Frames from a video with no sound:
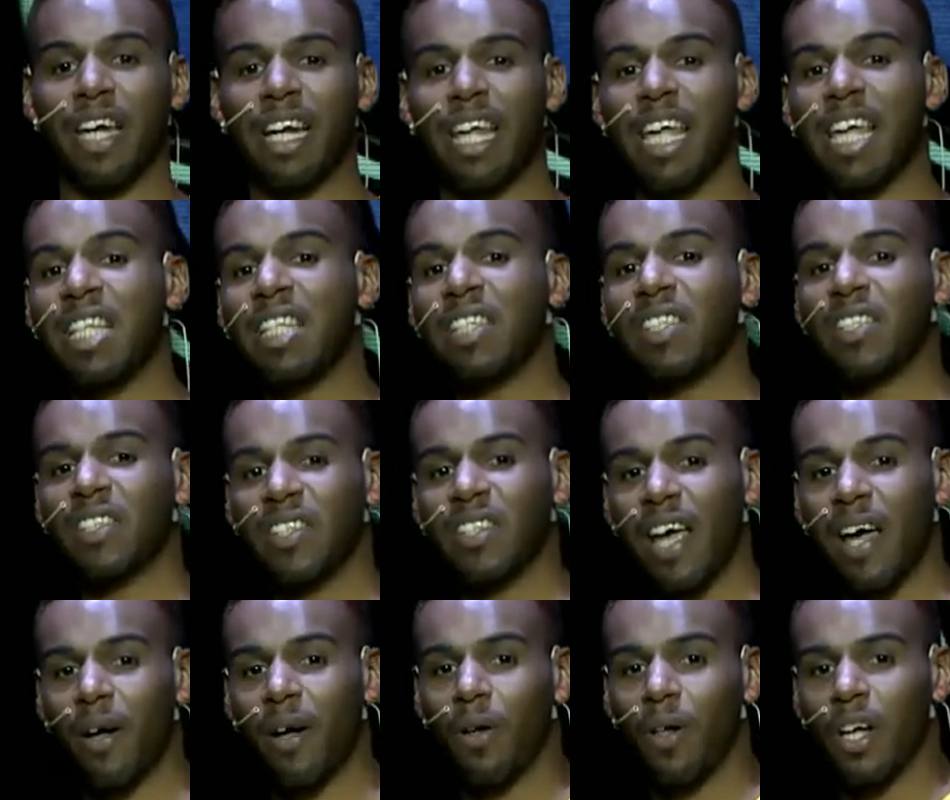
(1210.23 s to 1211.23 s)
via an
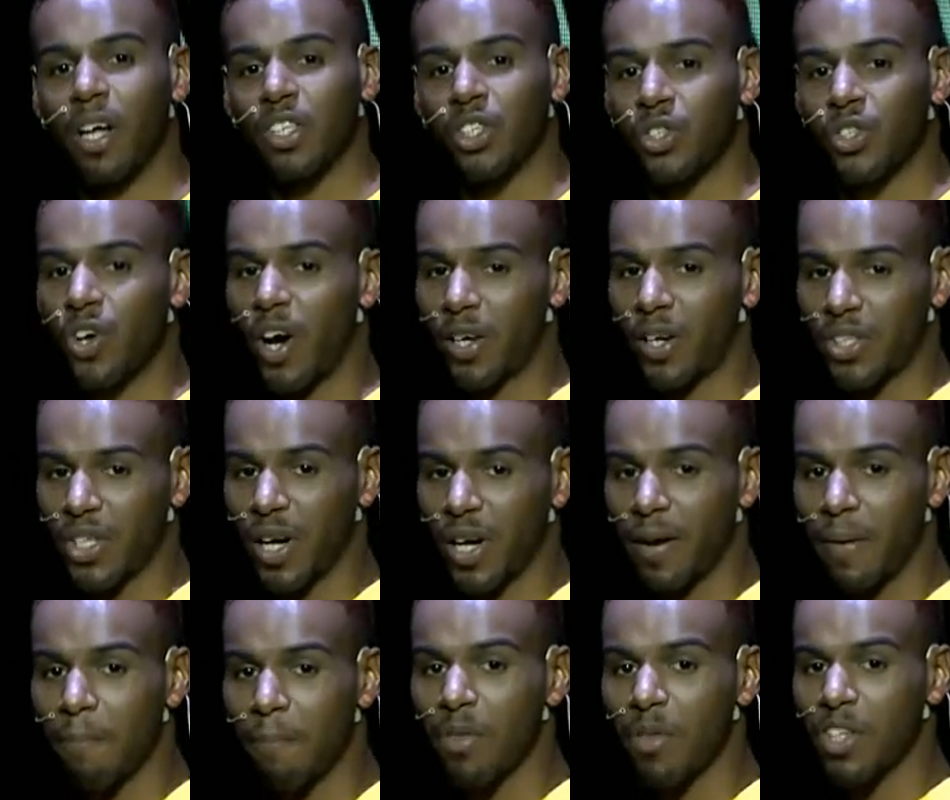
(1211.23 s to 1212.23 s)
in-cell
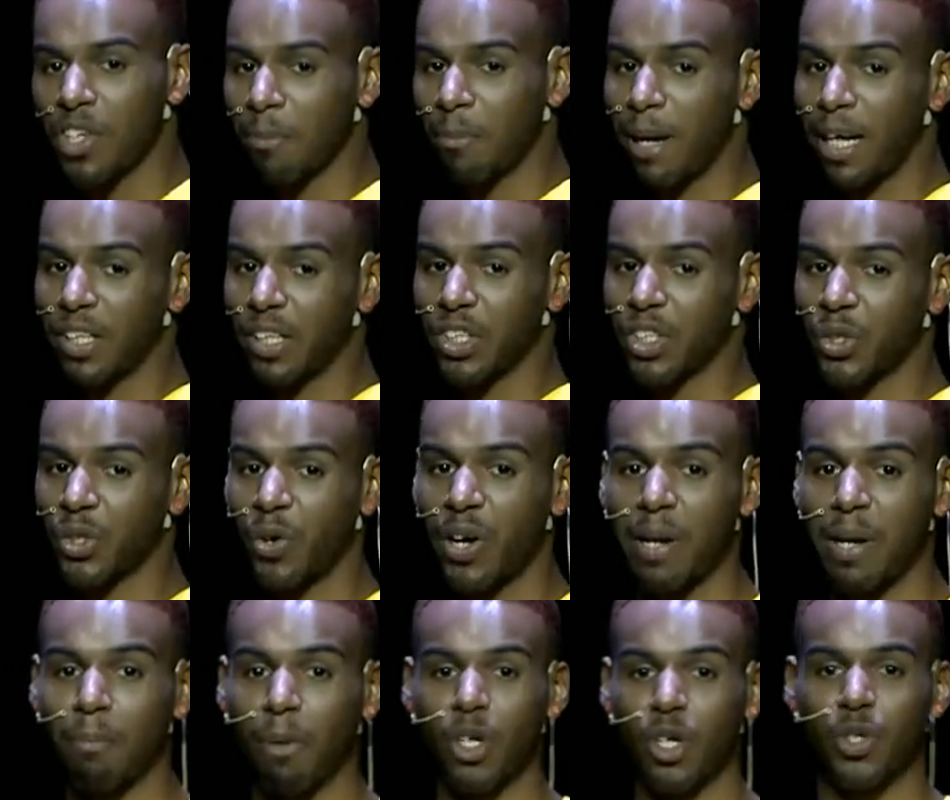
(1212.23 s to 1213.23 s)
structure to make the
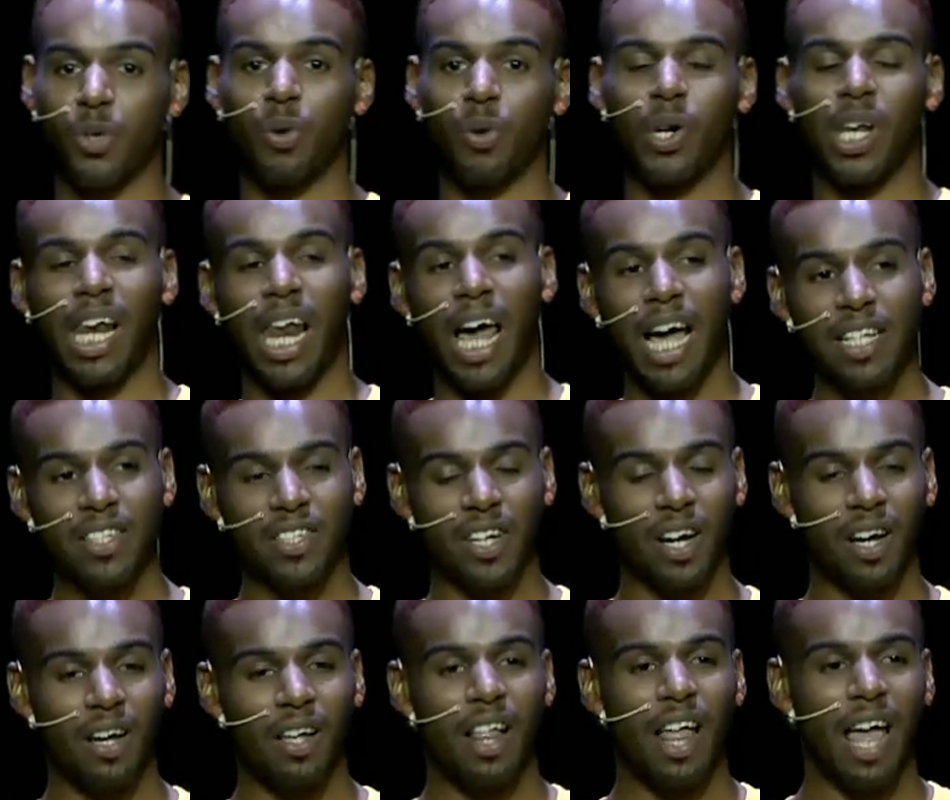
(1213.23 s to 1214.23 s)
screen module
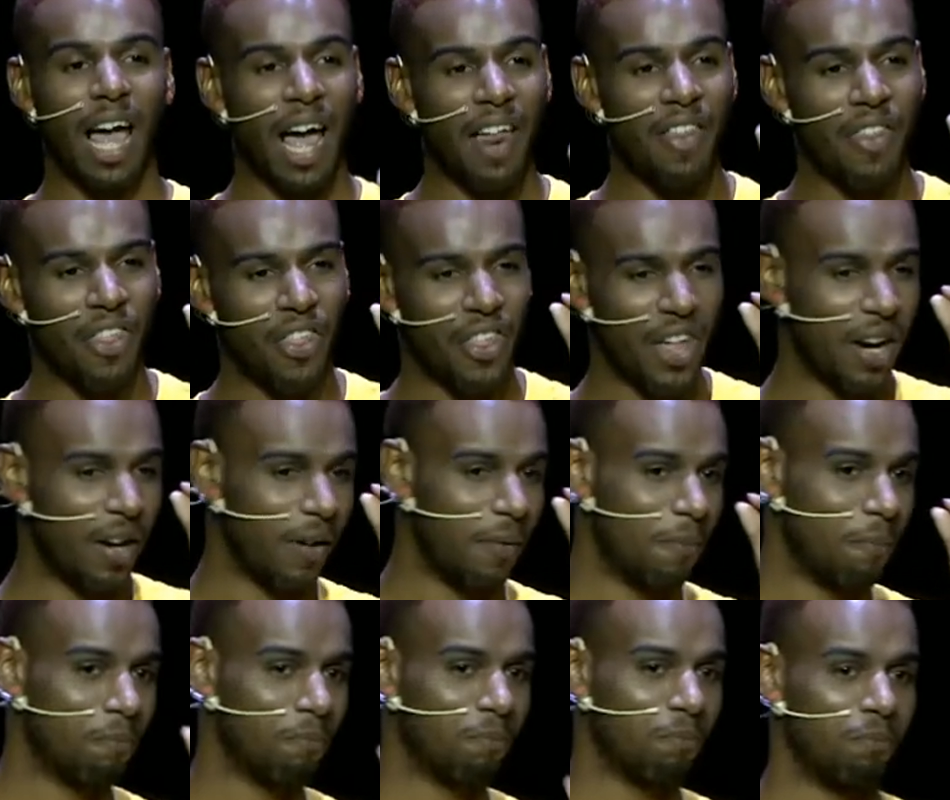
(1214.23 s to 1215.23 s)
lighter and
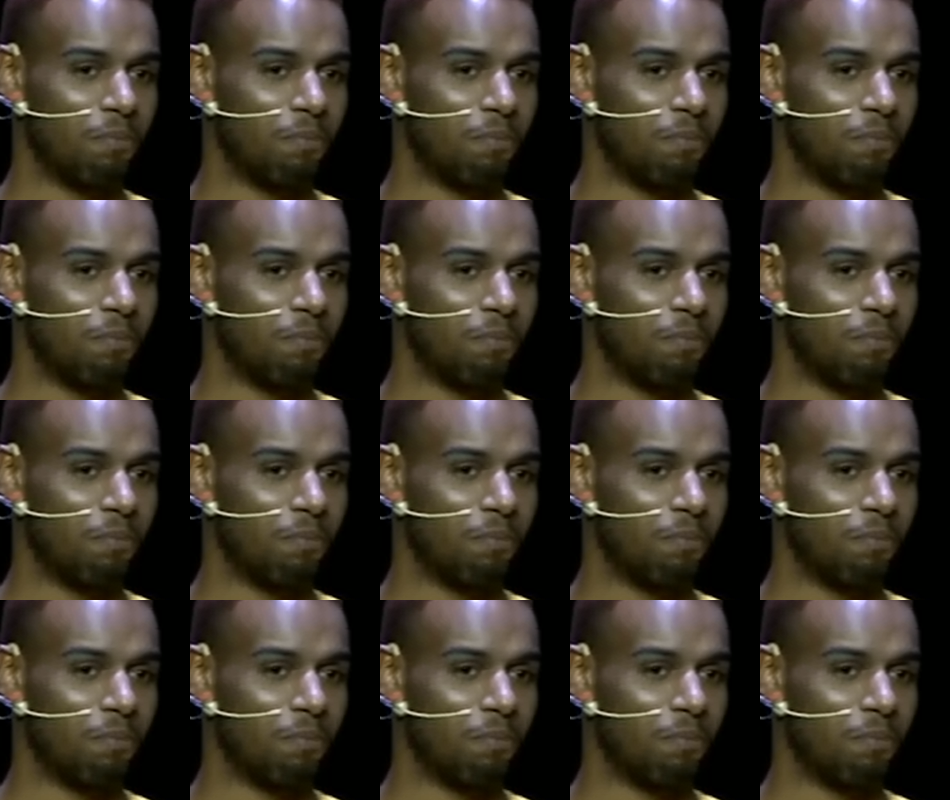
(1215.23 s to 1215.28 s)
thinner.